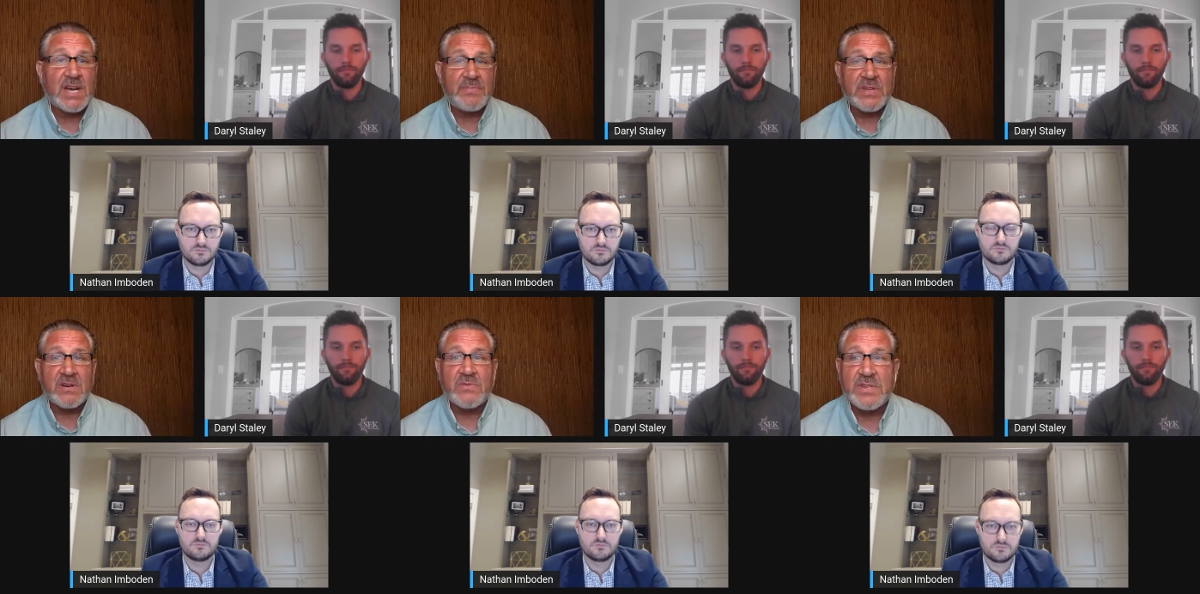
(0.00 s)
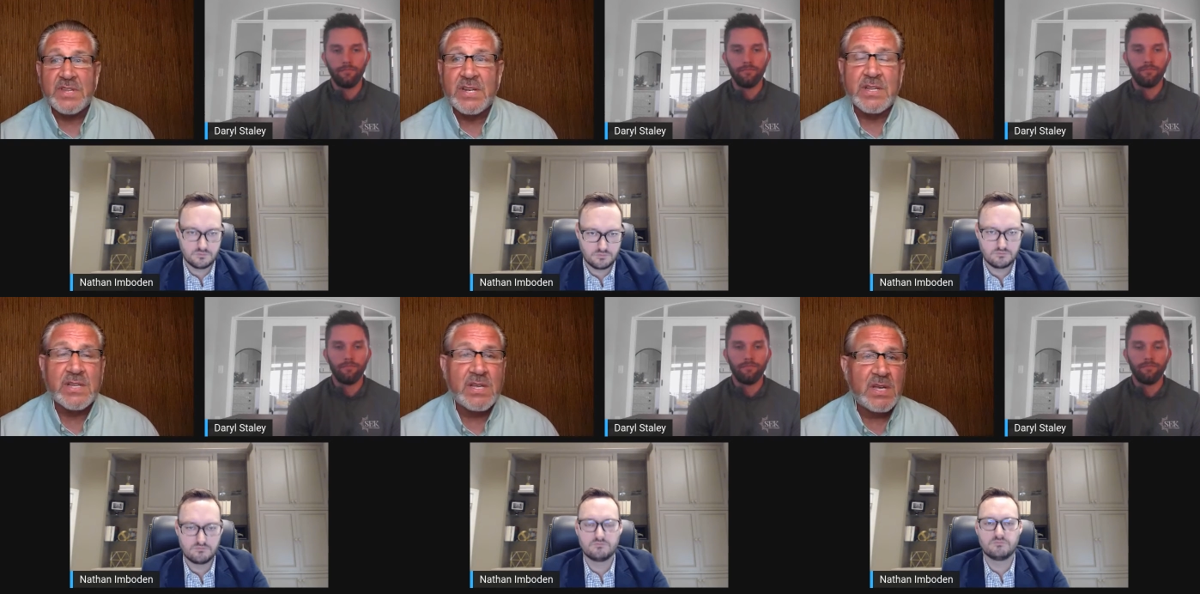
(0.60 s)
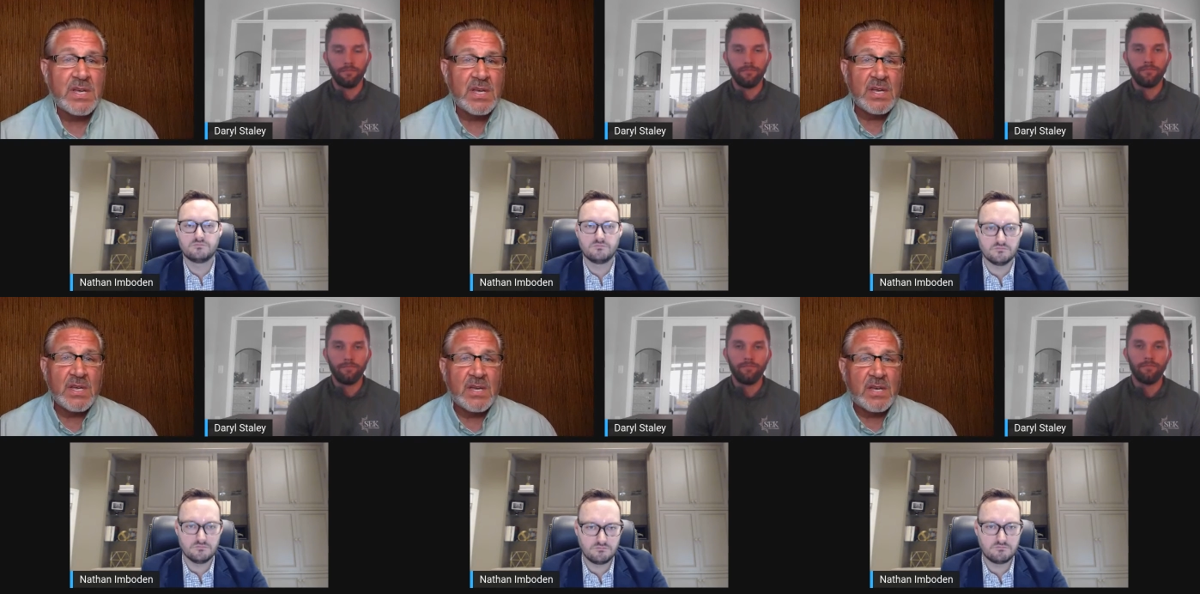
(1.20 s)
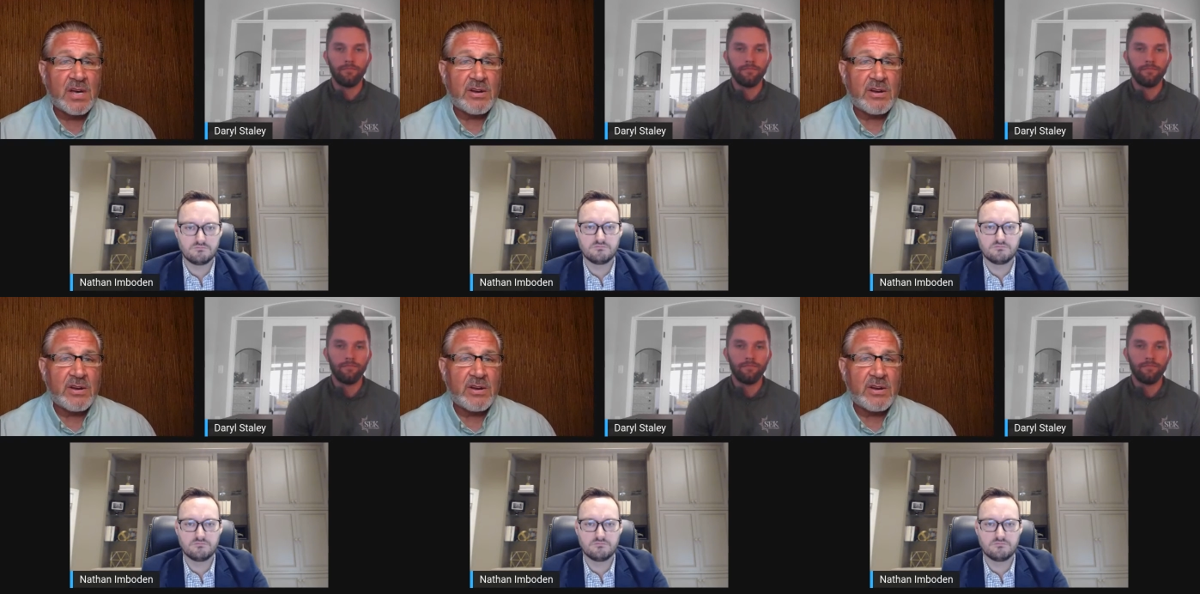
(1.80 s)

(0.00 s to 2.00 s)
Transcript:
Speaker 1: job, Daryl. Well done. Hmm. All